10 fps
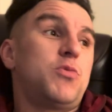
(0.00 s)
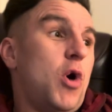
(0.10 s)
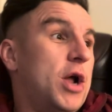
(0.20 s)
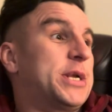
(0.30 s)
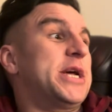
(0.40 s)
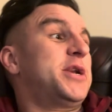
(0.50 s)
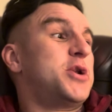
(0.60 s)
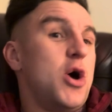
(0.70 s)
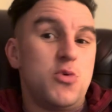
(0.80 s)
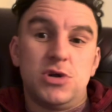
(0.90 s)
What I did
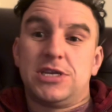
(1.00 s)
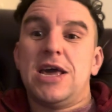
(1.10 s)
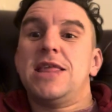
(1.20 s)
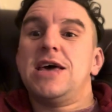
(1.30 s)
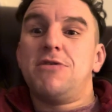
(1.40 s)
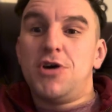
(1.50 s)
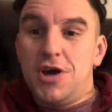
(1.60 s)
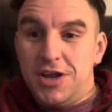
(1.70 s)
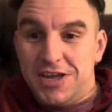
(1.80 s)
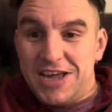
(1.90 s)
know was get there
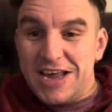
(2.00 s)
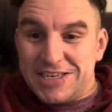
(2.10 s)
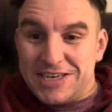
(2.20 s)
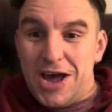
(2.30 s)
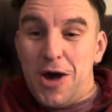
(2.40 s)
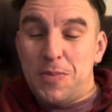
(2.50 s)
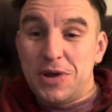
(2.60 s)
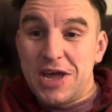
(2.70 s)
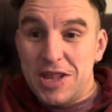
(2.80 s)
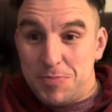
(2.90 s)
early, get set up
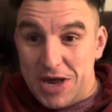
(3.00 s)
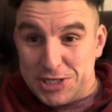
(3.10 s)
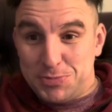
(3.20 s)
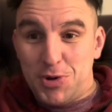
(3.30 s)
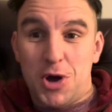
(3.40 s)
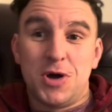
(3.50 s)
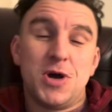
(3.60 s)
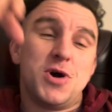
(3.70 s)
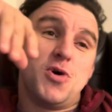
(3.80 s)
and get the best spot.